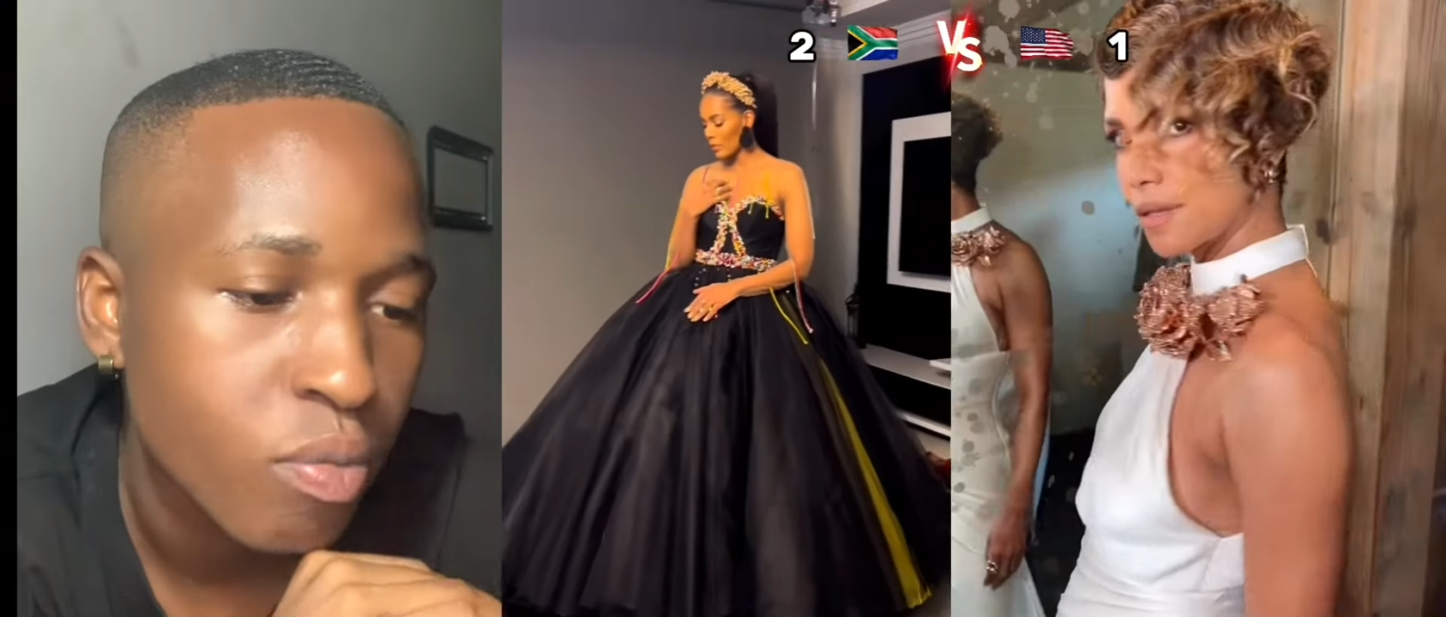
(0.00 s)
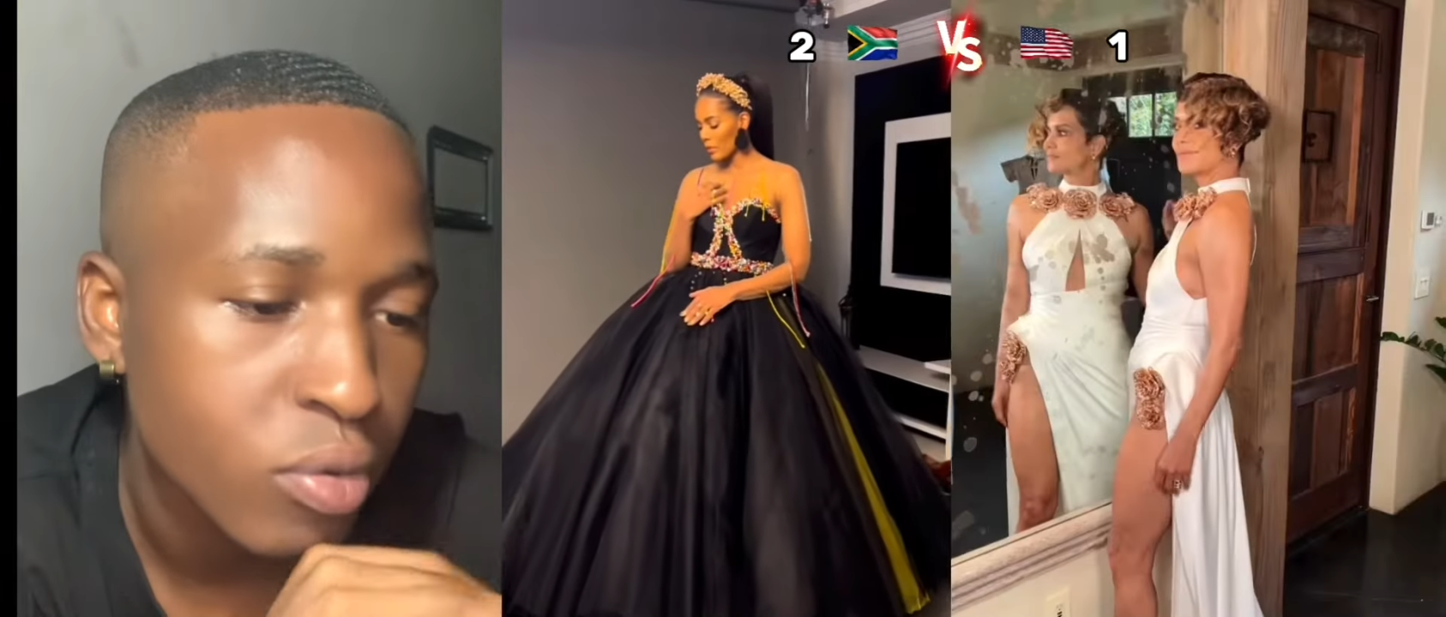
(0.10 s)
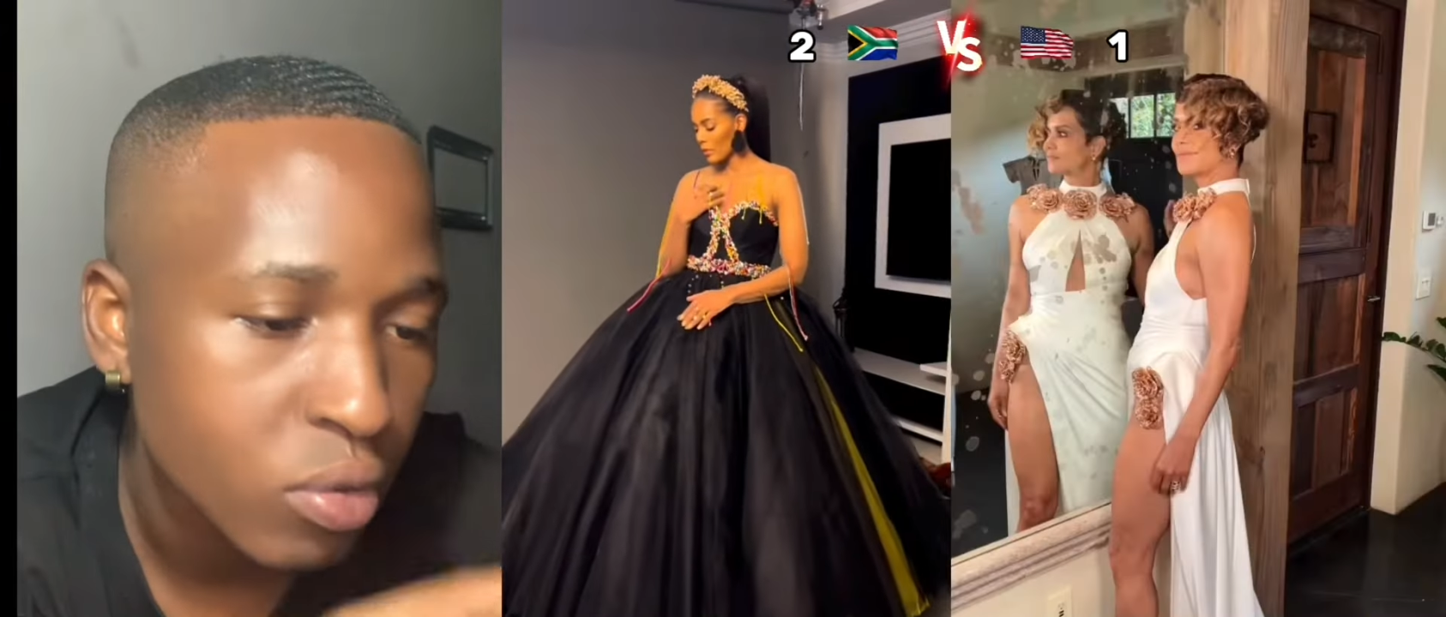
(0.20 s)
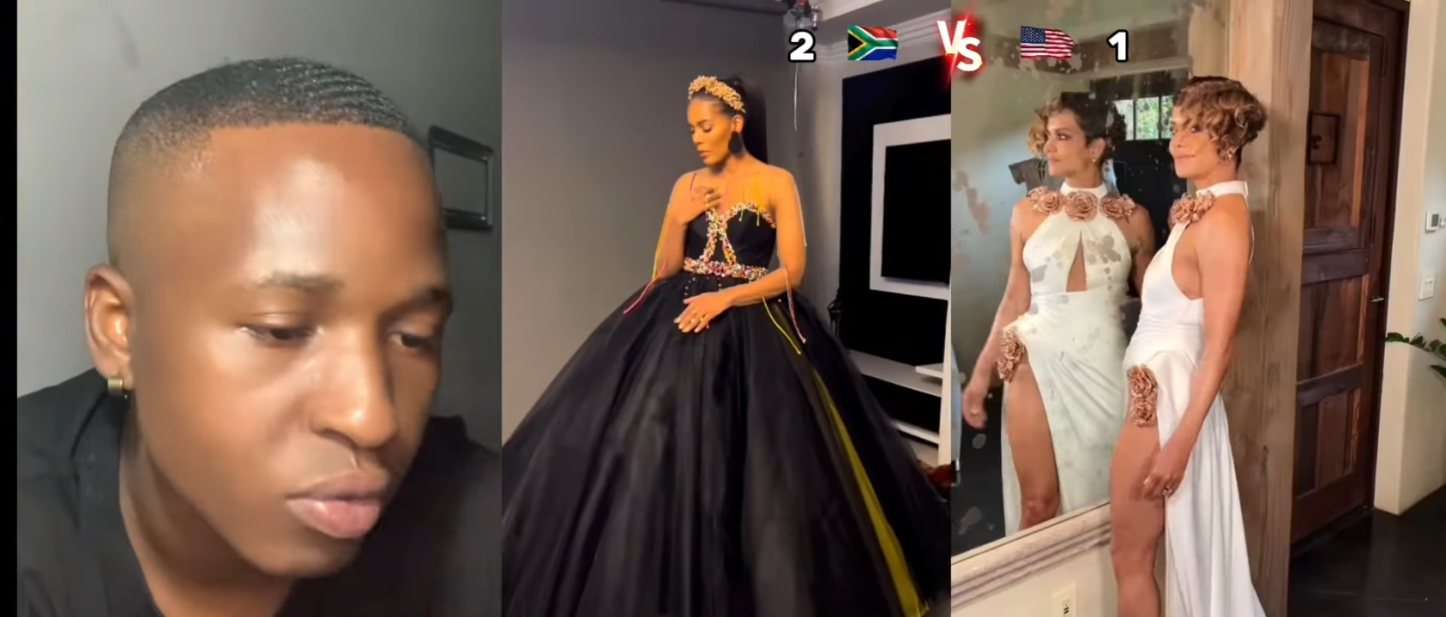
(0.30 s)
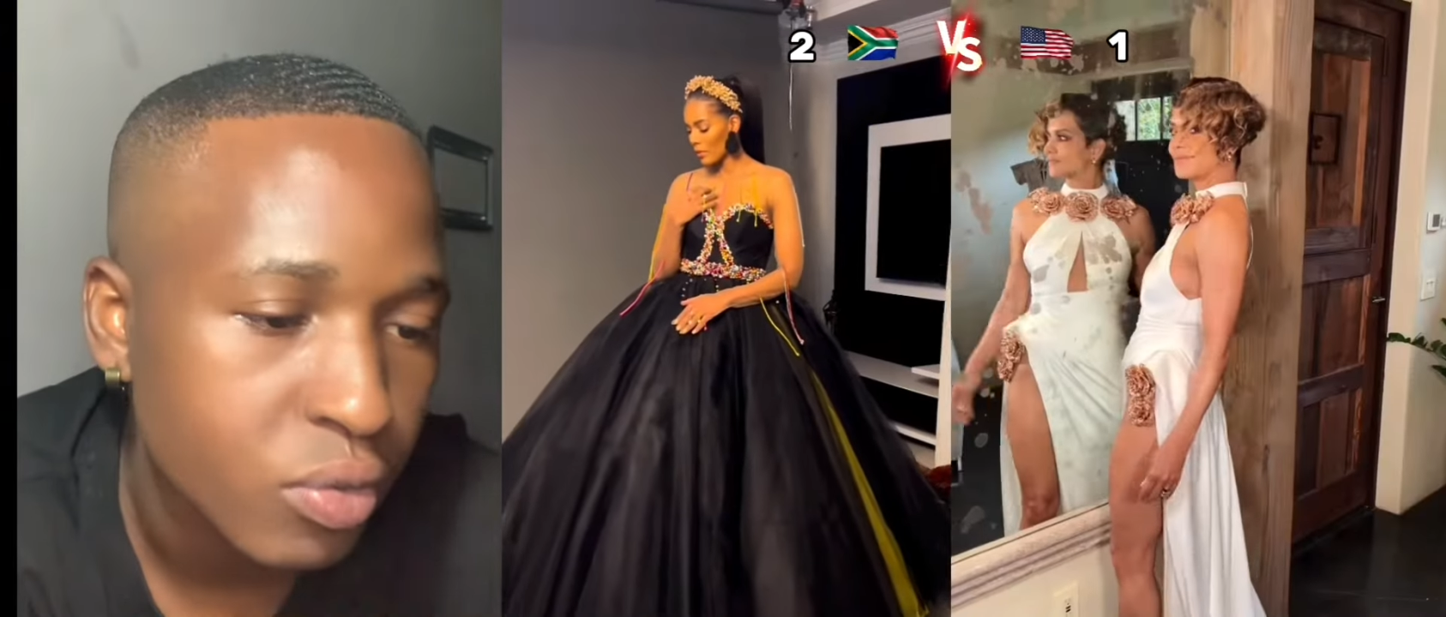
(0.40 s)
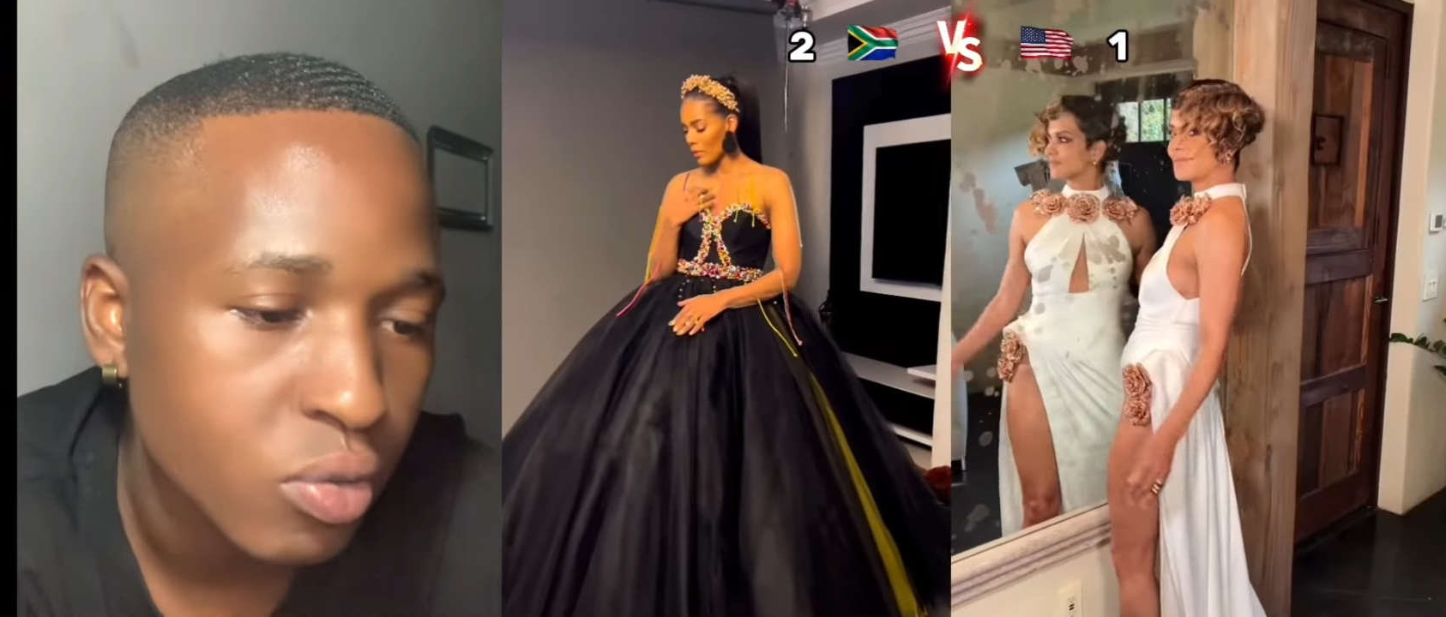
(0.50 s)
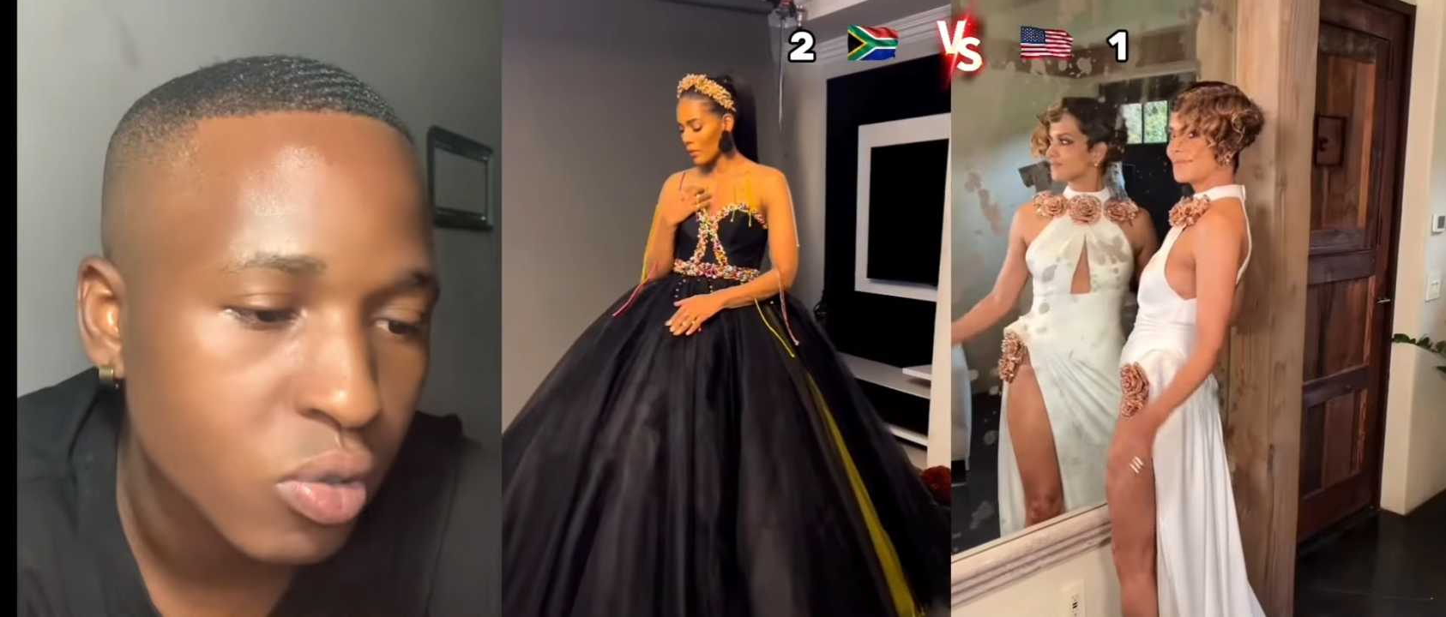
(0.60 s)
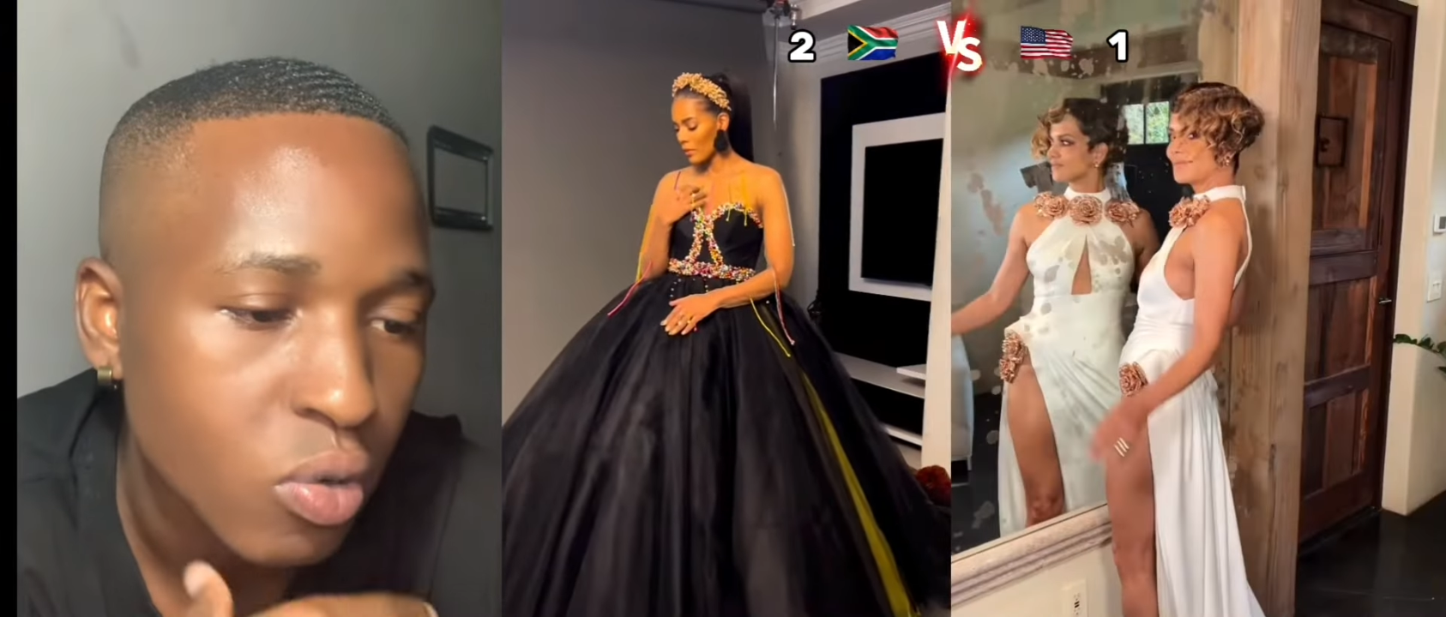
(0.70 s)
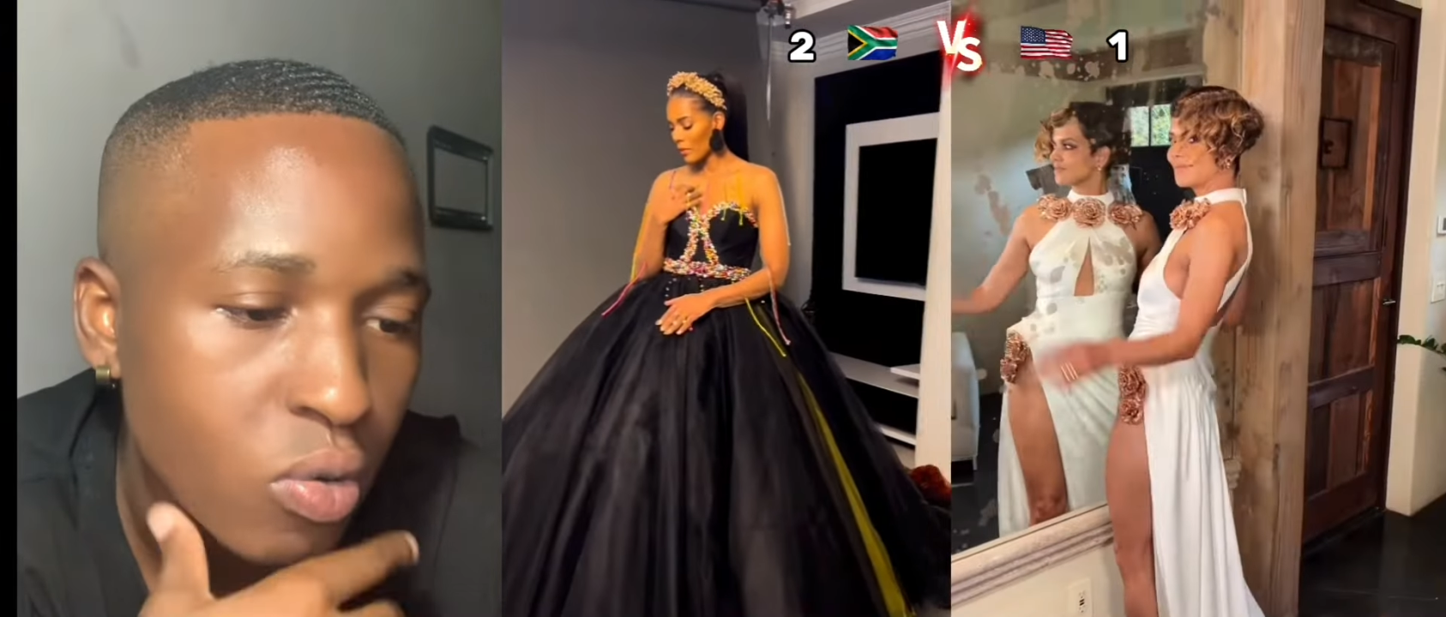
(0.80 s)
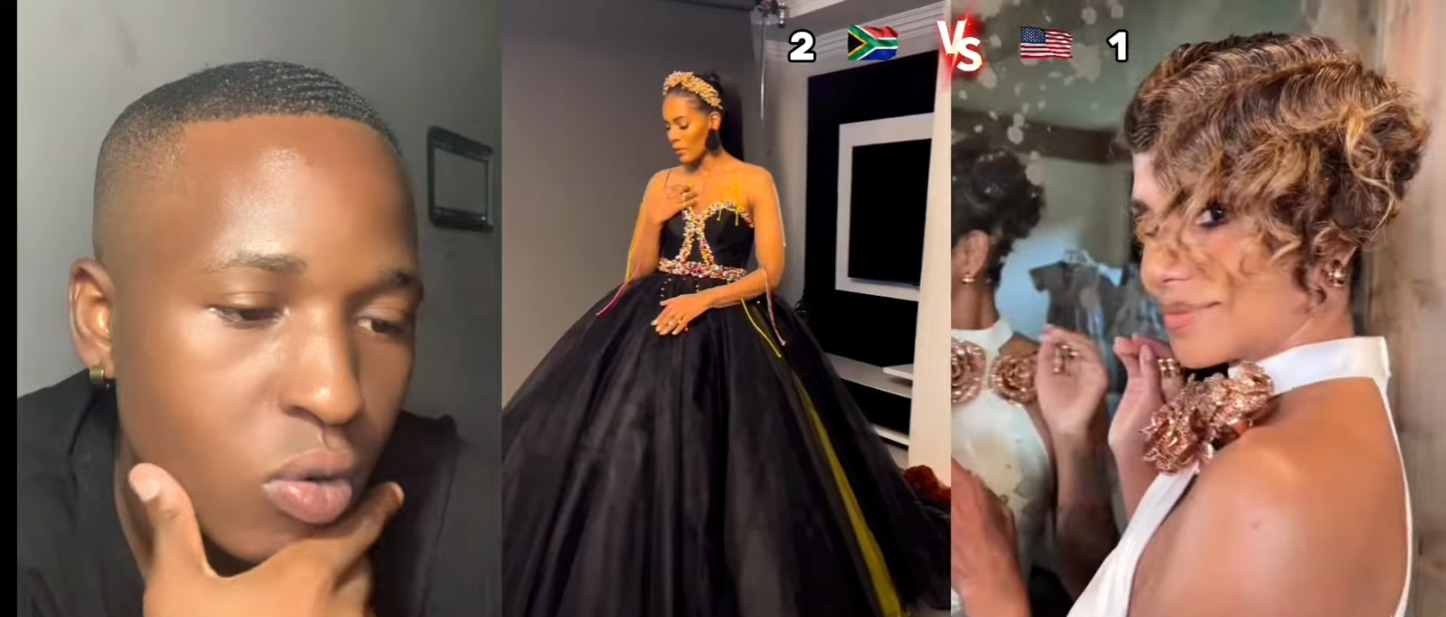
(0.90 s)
beautiful. You all